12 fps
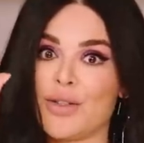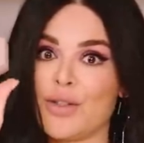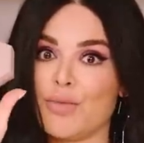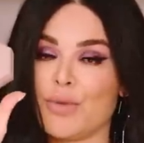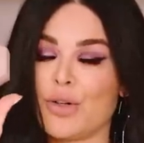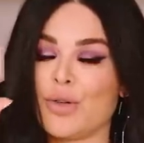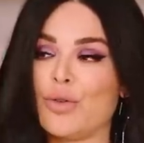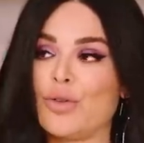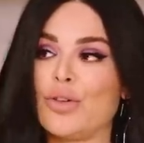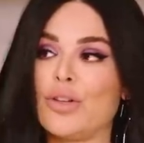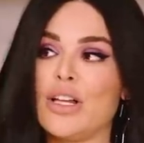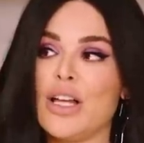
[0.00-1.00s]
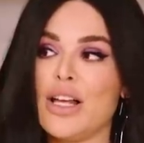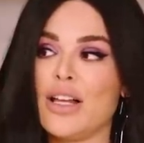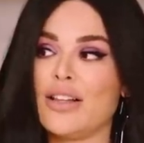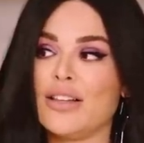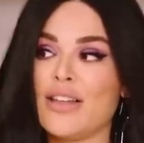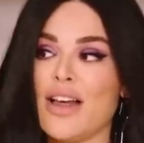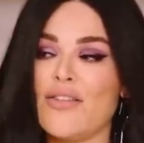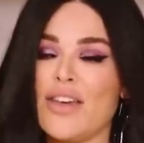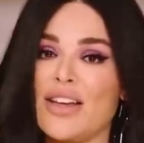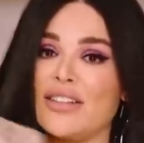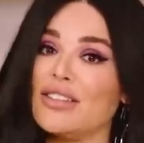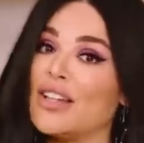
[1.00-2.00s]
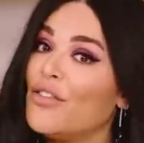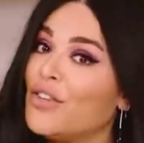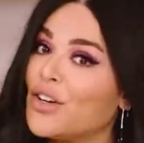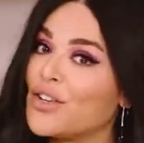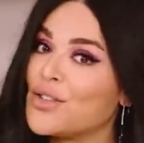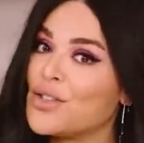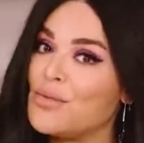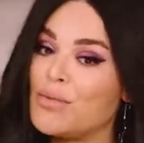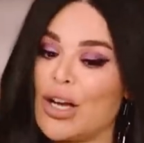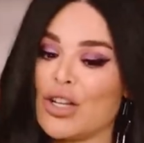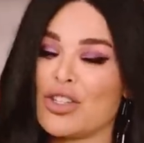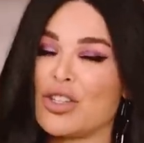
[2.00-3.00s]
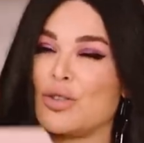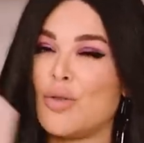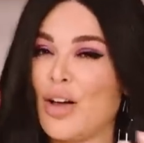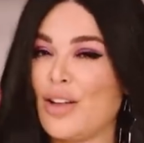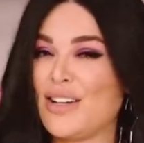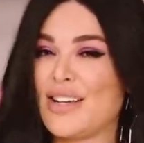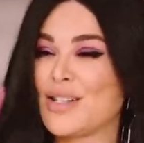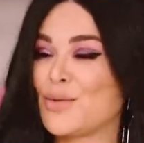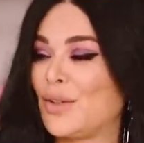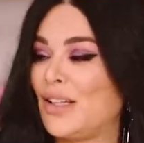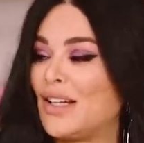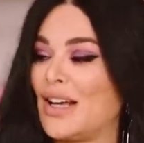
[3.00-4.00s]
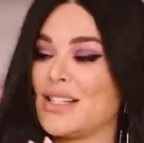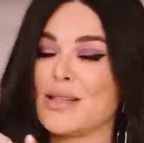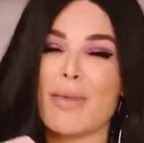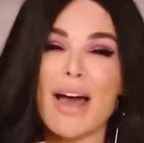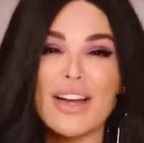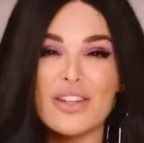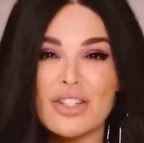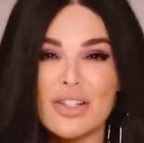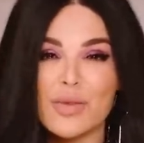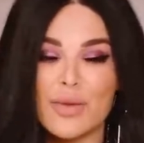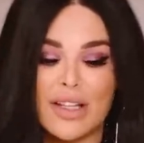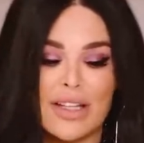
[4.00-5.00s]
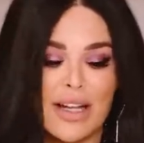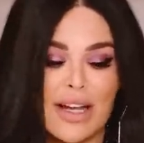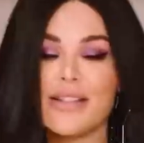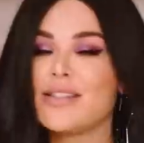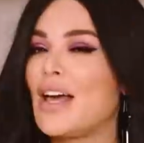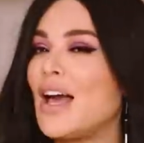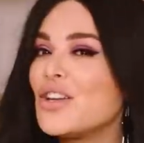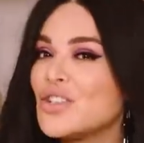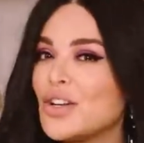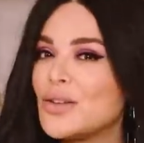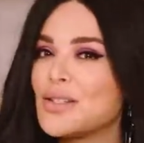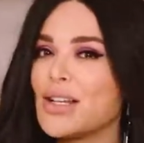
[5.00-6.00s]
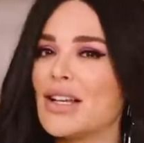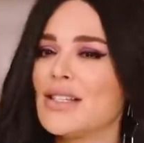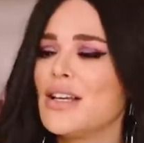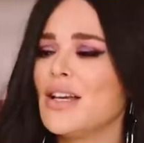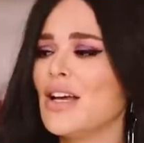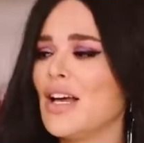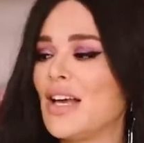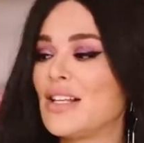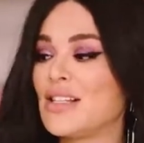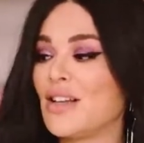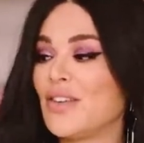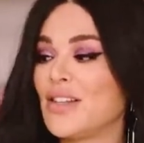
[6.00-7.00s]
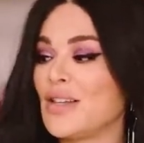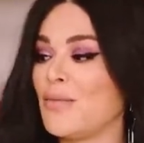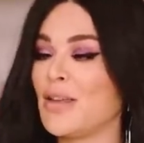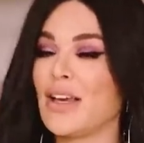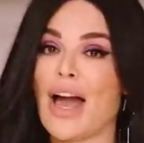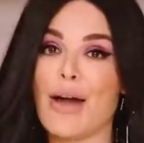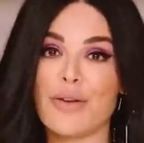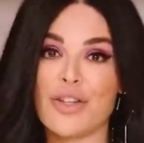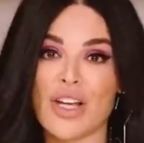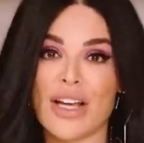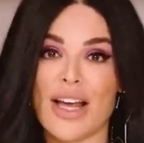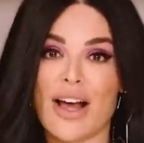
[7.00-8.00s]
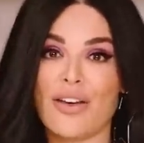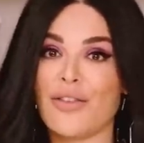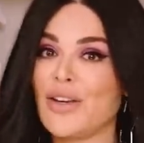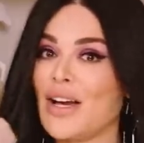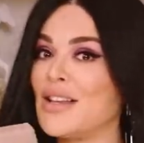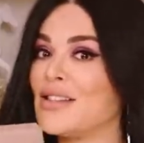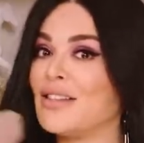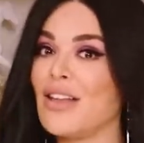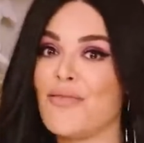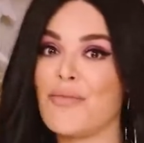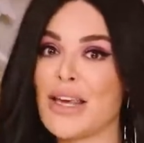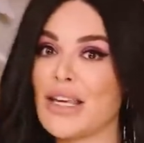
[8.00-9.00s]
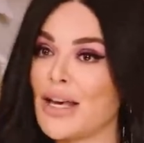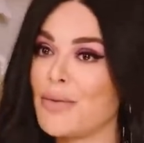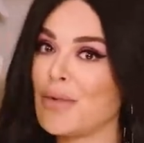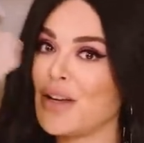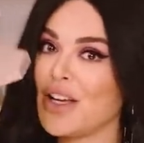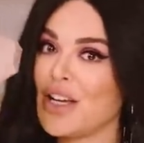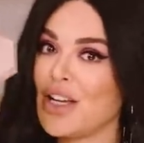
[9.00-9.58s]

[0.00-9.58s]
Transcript: Super cool, love it, love her so much. The quality is really nice, the packaging is really nice, the eyeshadow is nice. It's definitely something I would check out if you guys love makeup.